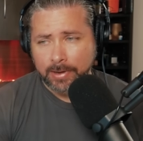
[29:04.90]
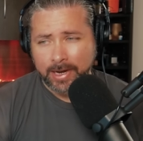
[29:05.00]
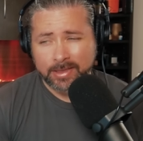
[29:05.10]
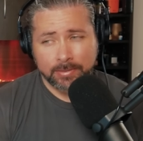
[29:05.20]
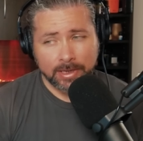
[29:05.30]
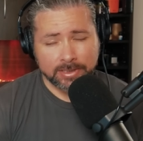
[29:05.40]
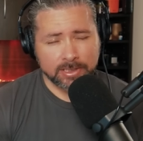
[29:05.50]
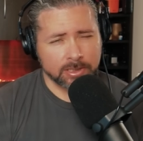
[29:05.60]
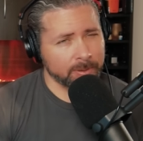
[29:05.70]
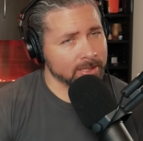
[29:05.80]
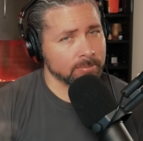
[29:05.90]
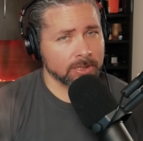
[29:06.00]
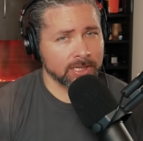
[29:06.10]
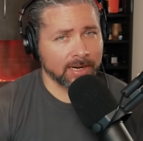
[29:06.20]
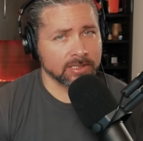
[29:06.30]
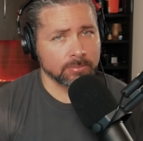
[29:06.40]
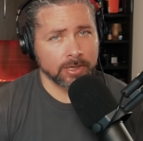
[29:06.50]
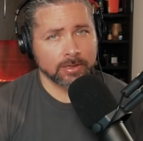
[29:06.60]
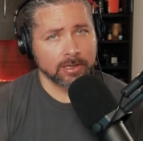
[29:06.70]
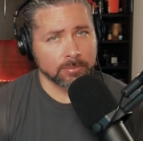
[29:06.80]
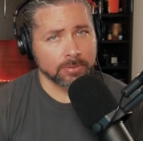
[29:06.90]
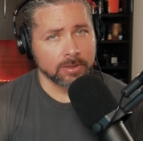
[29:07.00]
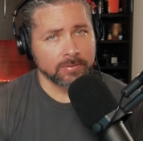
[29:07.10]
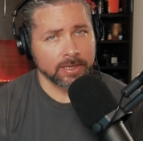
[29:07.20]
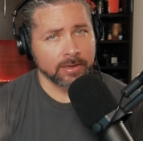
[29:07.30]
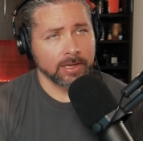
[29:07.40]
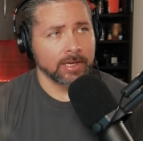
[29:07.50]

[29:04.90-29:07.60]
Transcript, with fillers: I, I, suspected Munchausen, but I couldn't prove it.